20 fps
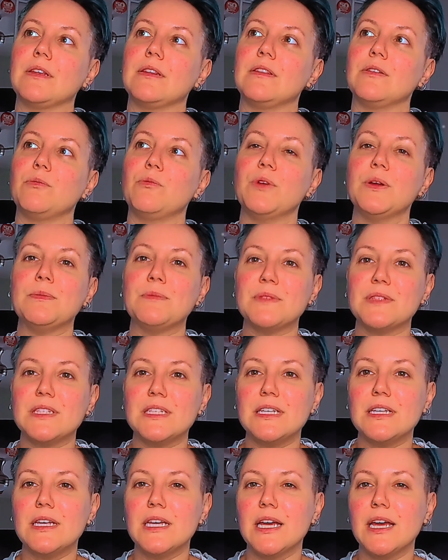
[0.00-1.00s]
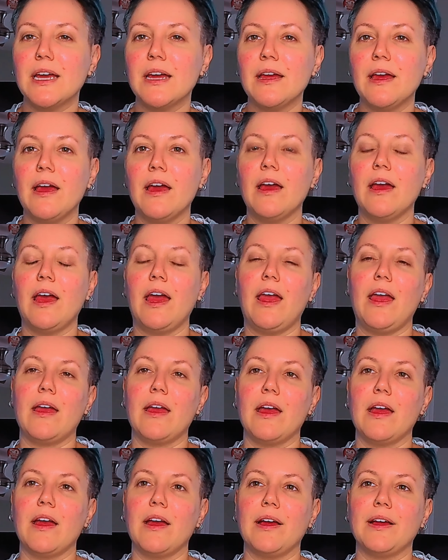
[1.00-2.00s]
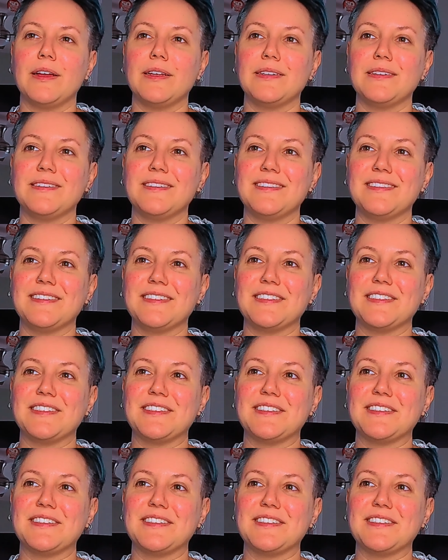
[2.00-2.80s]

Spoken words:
the whimsy and